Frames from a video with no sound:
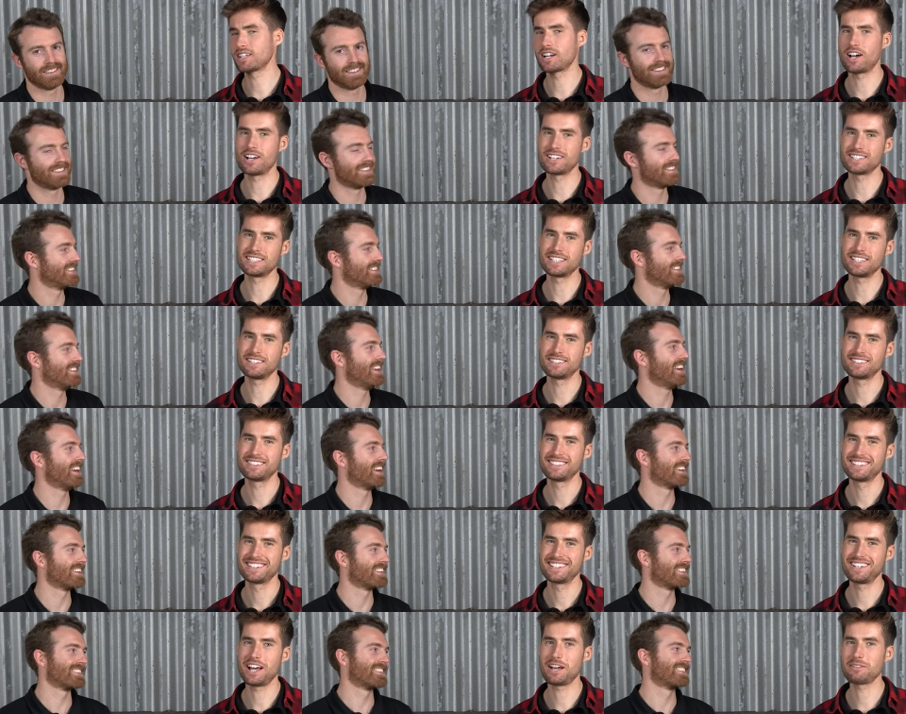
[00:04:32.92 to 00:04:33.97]
Speaker 1: an Aussie.
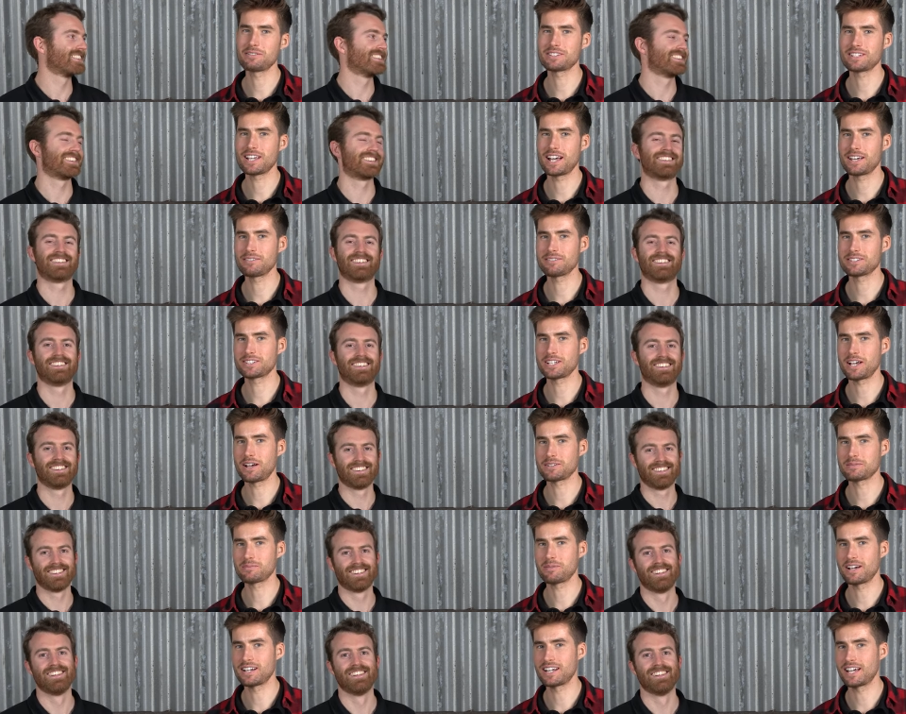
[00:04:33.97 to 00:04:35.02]
Yeah. Yeah, I, have a soft
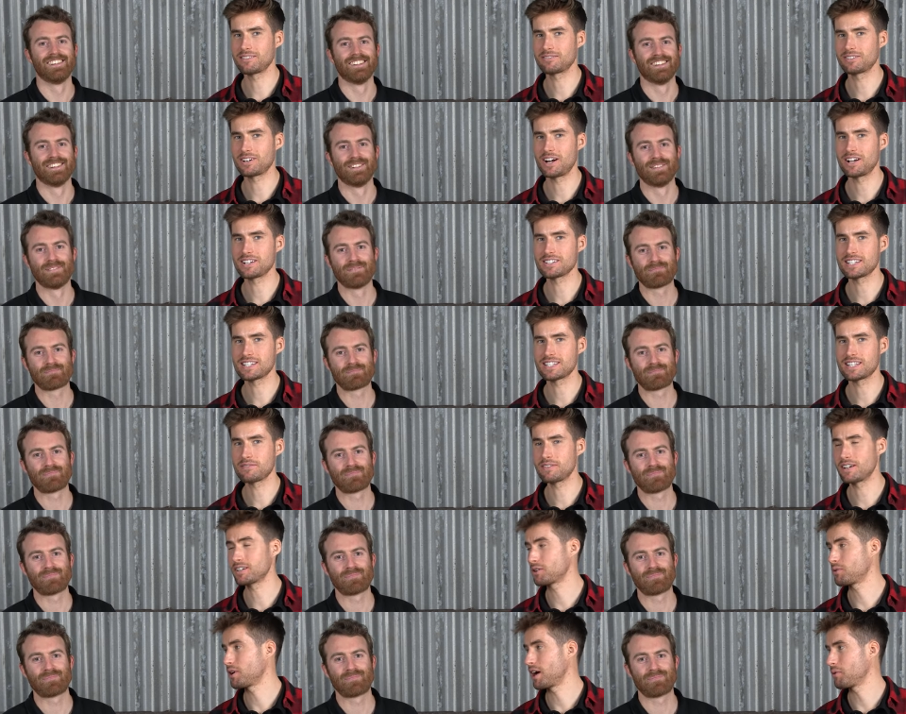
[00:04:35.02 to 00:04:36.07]
spot now for Aussies. They've
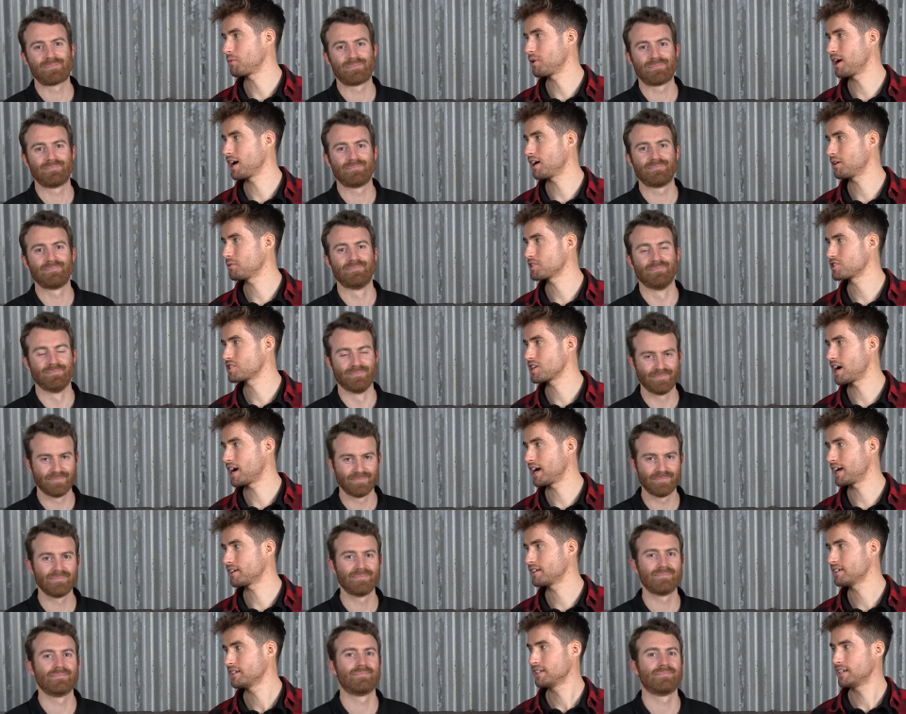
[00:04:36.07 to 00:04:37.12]
done quite well with
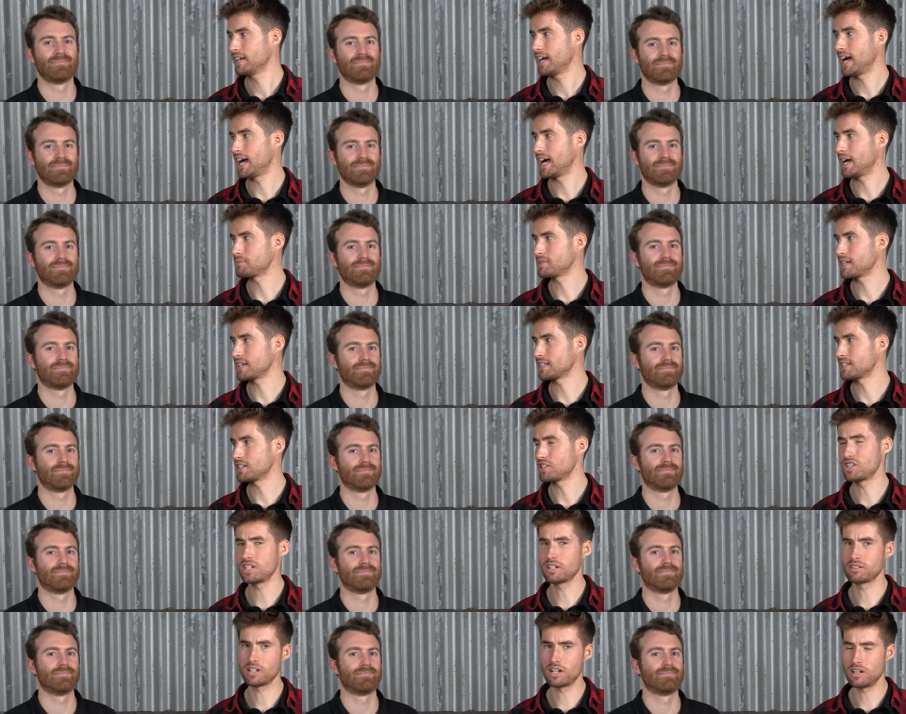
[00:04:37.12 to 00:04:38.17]
Jai um, taking the
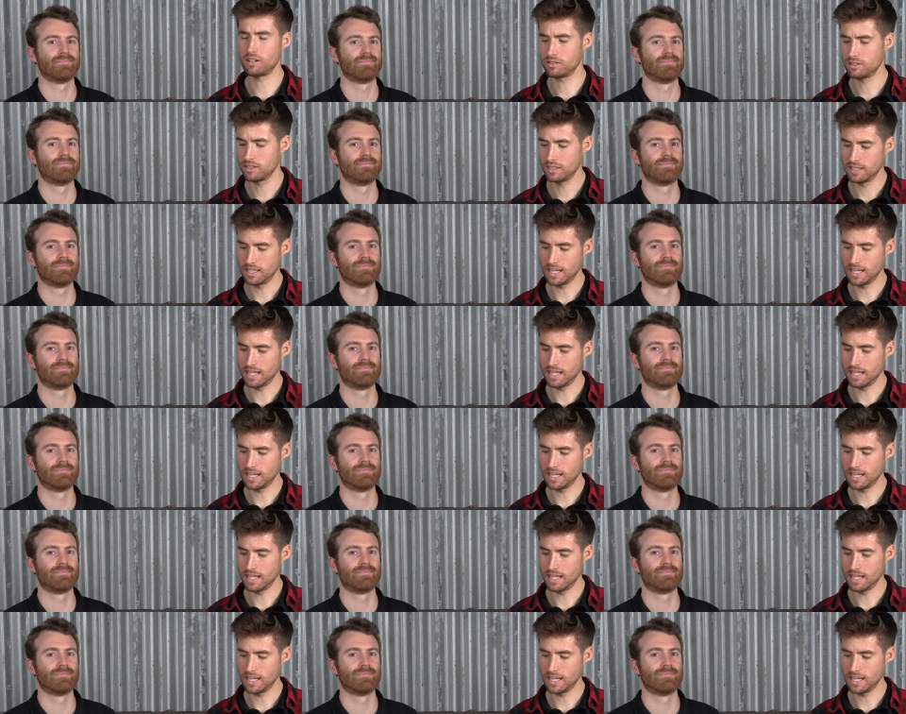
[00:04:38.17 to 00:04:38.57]
Giro